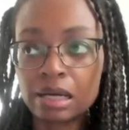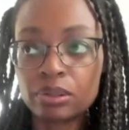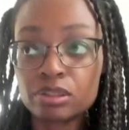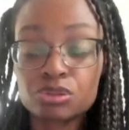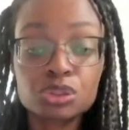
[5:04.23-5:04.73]

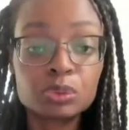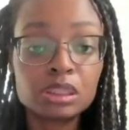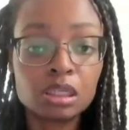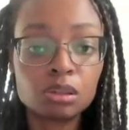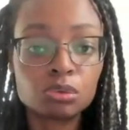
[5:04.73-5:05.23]
how else do we
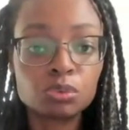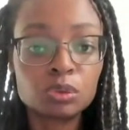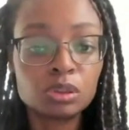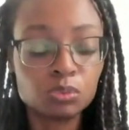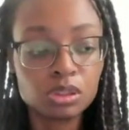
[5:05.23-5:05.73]
know
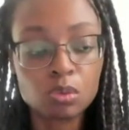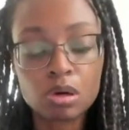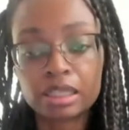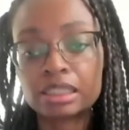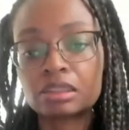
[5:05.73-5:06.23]
when we are
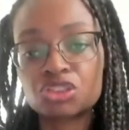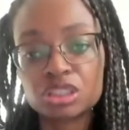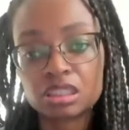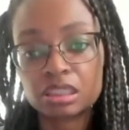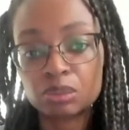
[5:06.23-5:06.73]
walking
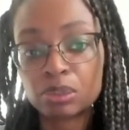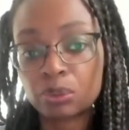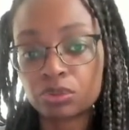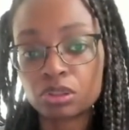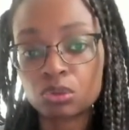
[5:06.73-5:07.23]
justly and
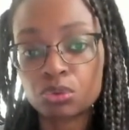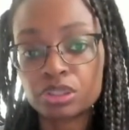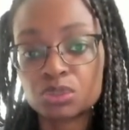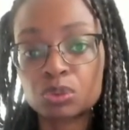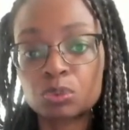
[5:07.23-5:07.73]
right with the
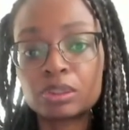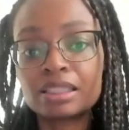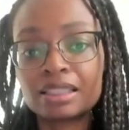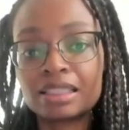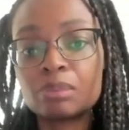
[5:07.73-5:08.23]
Lord is when
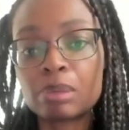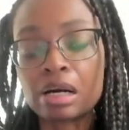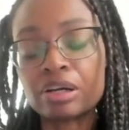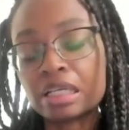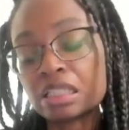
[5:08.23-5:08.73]
we keep
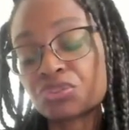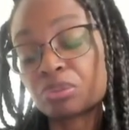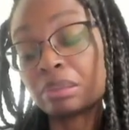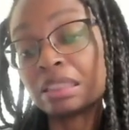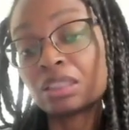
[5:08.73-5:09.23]
our hands
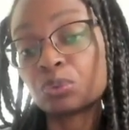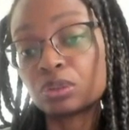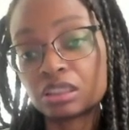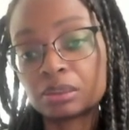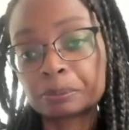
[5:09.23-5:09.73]
from
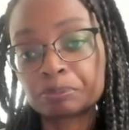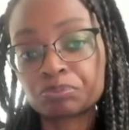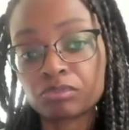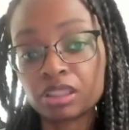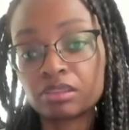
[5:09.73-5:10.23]
iniquity.
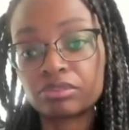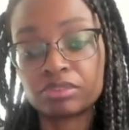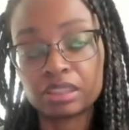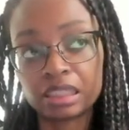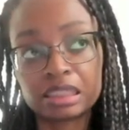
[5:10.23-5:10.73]
If
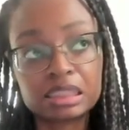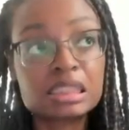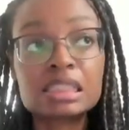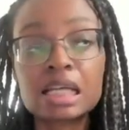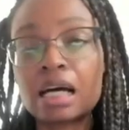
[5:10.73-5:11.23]
at
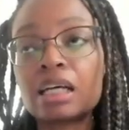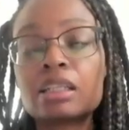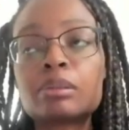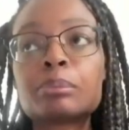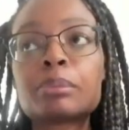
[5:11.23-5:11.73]
any
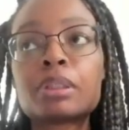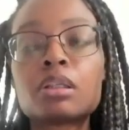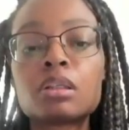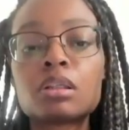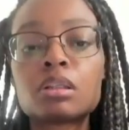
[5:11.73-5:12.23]
time
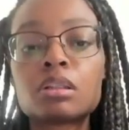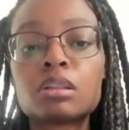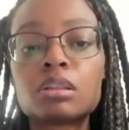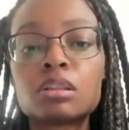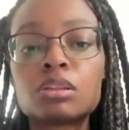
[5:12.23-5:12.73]

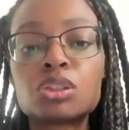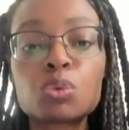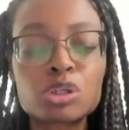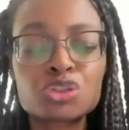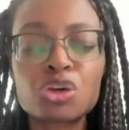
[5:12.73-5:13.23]

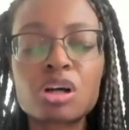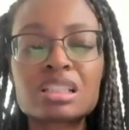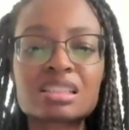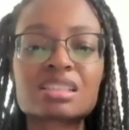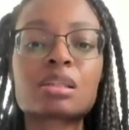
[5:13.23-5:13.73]
you are drawn
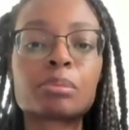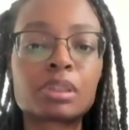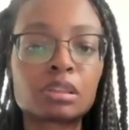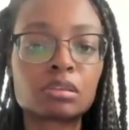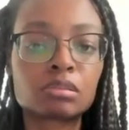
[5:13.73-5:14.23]
into
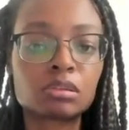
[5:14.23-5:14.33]
something